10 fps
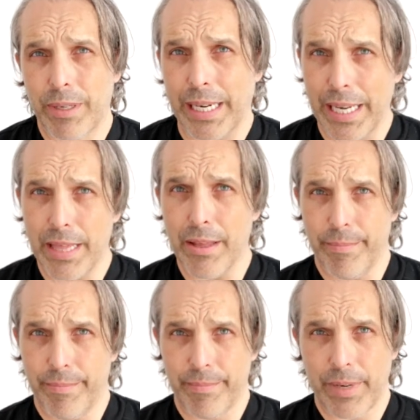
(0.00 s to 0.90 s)
to clean them.
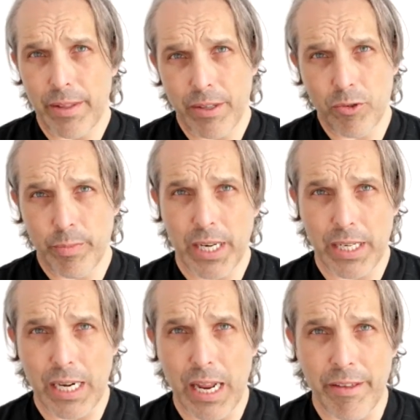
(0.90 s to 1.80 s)
Now, this will be
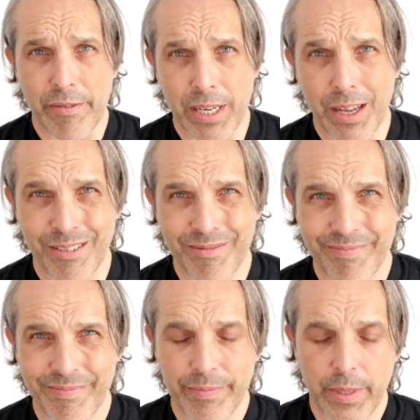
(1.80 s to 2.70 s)
in another video.
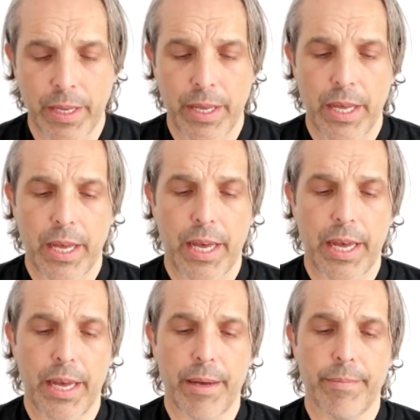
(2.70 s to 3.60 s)

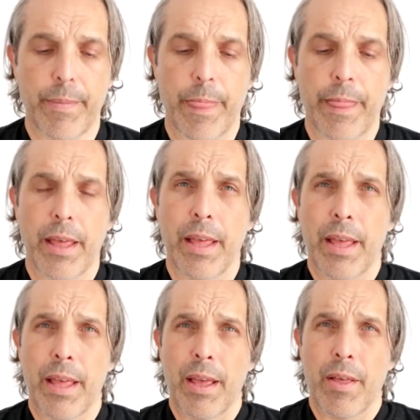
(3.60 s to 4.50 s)

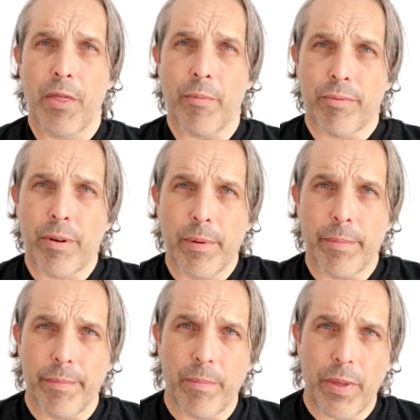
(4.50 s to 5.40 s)
The
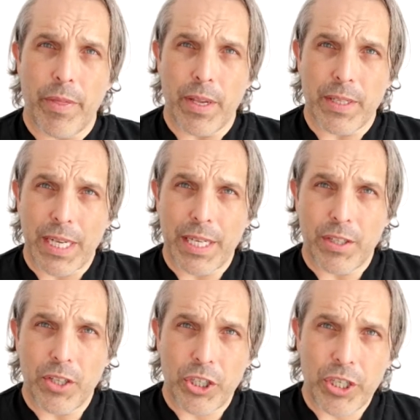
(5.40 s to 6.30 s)
problem with this is
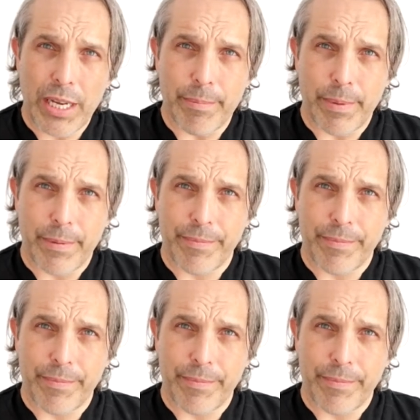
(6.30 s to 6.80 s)
the shape.